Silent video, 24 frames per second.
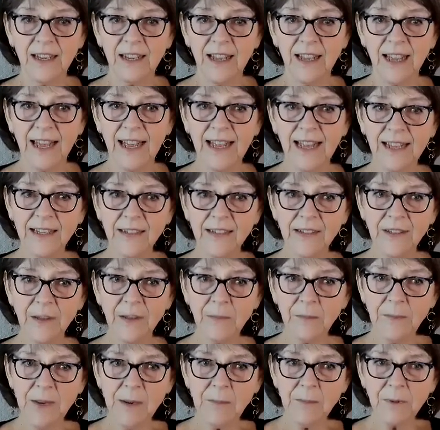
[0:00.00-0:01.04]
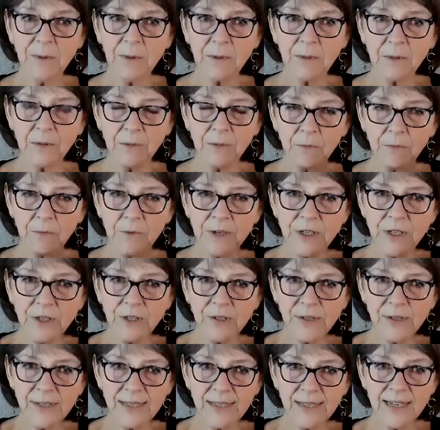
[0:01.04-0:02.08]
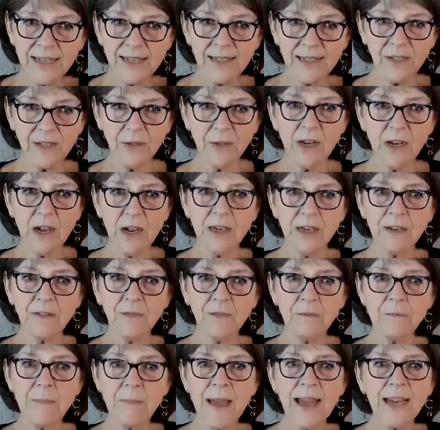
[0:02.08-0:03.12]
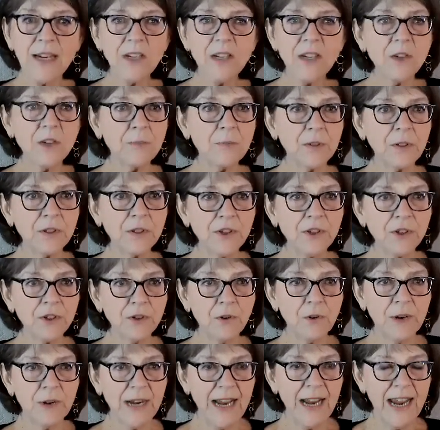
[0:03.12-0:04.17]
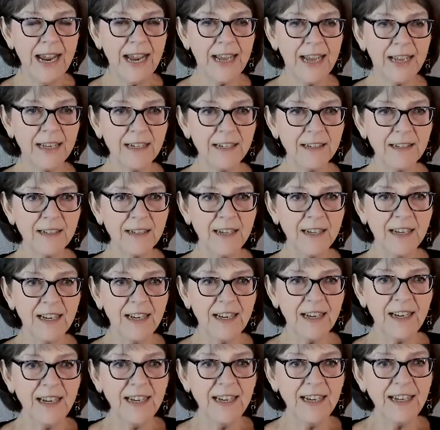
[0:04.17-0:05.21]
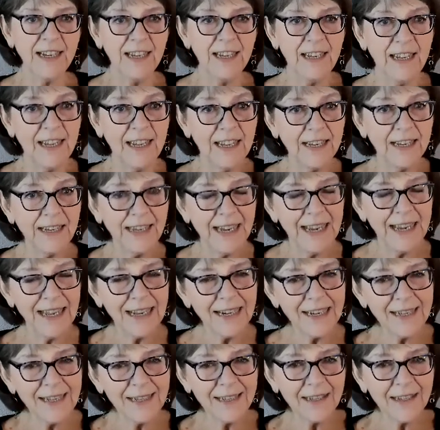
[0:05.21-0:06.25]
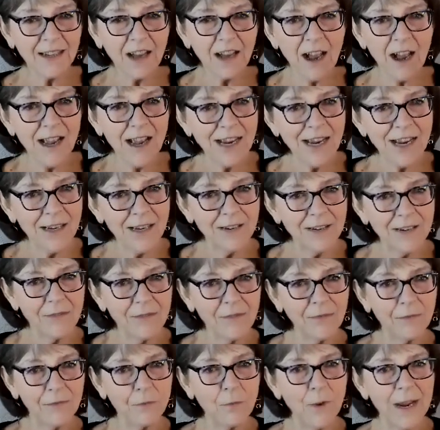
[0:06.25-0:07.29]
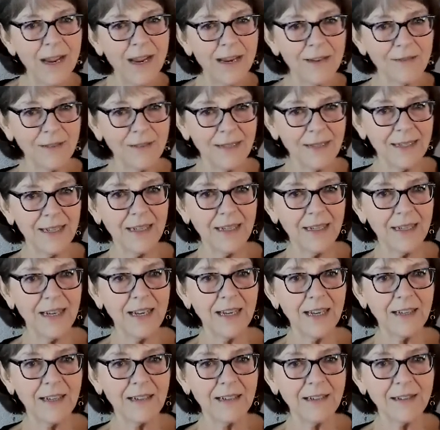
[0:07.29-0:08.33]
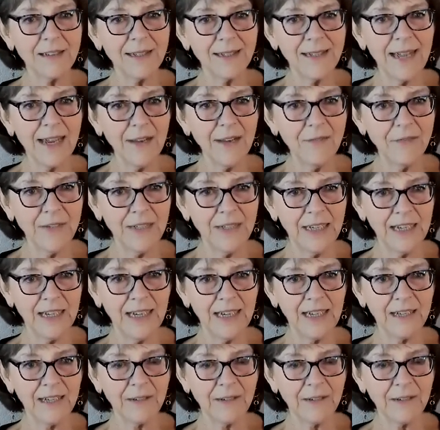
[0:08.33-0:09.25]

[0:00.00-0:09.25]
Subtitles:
And that people reduce things to a kind of manageable shorthand. Again, it's a kind of way of seeking safety.